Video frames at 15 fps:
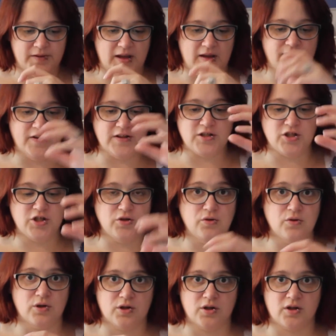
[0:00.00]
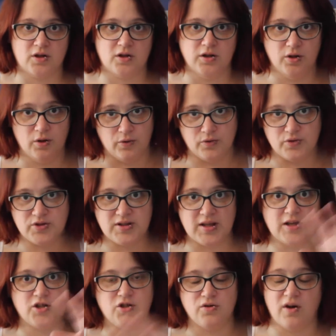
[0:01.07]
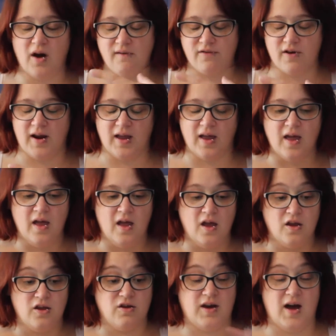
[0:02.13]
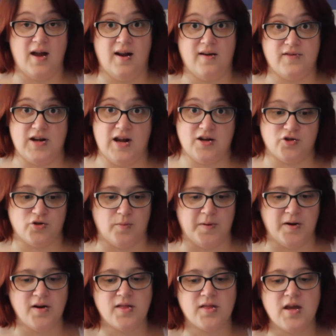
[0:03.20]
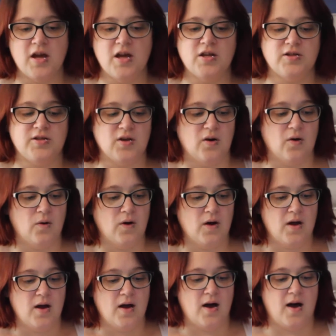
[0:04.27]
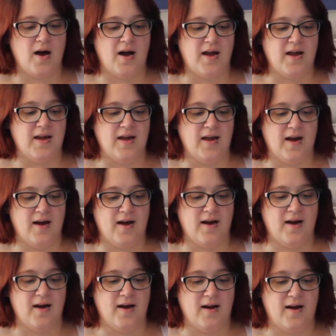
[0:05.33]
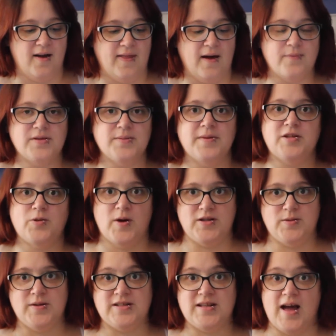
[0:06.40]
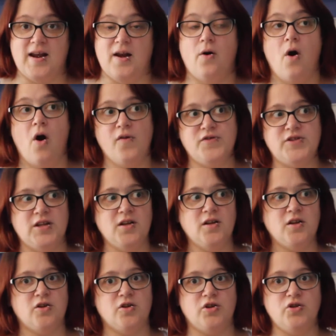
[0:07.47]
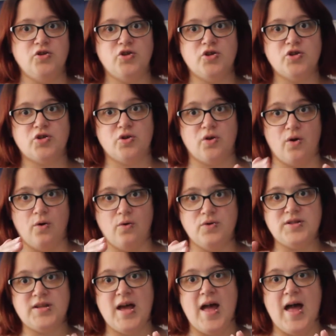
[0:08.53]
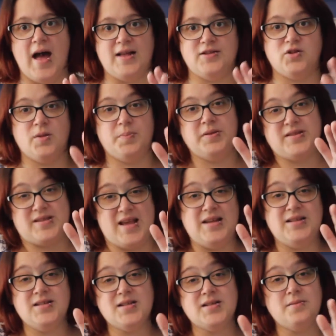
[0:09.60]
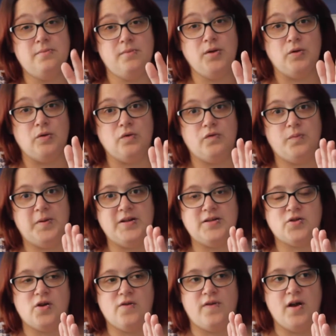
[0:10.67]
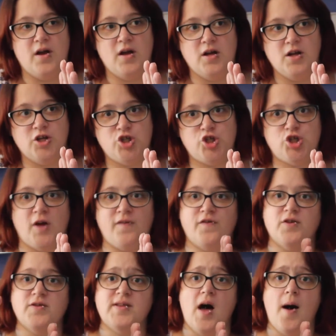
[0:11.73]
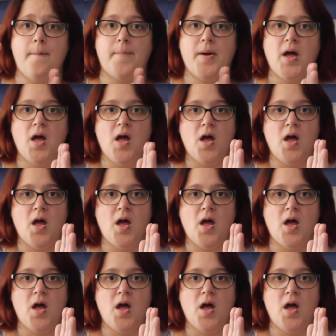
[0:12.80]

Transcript: if it's too close, like too covering, you can't have a natural birth. So that was at my 20-week scan. Now often your uterus grows, and so the placenta doesn't move, but it sort of shuffles up